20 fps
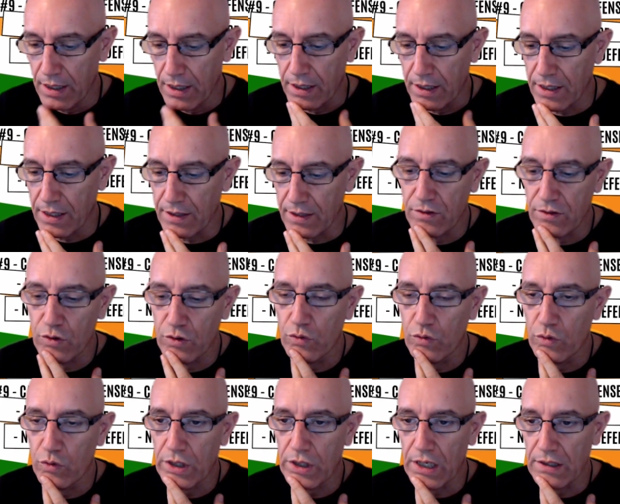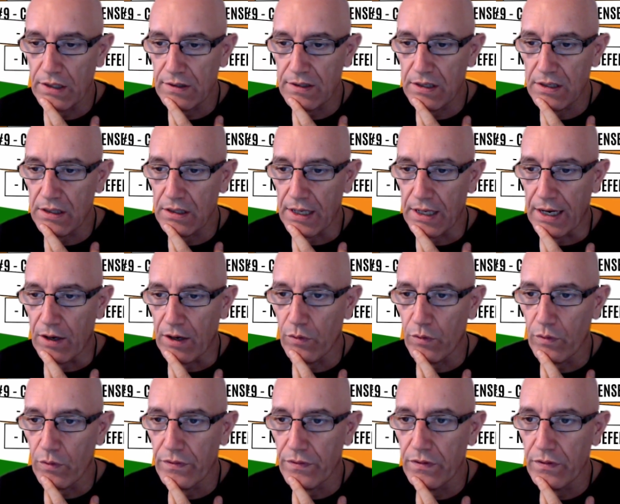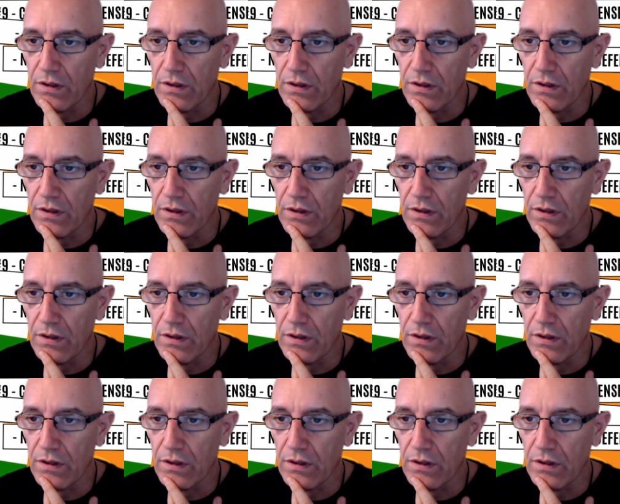as you can see now the